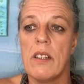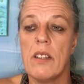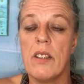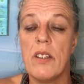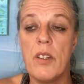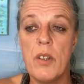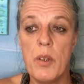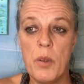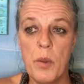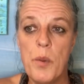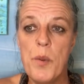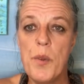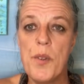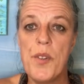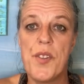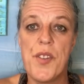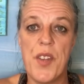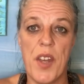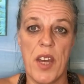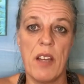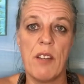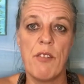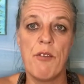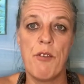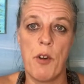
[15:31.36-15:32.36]
use
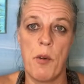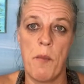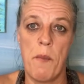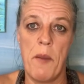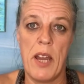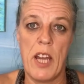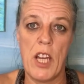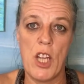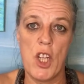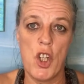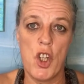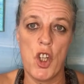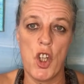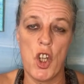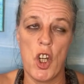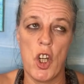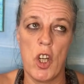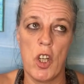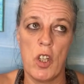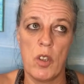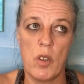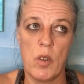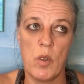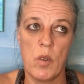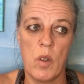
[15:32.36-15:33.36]
the
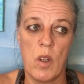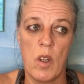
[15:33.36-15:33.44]
information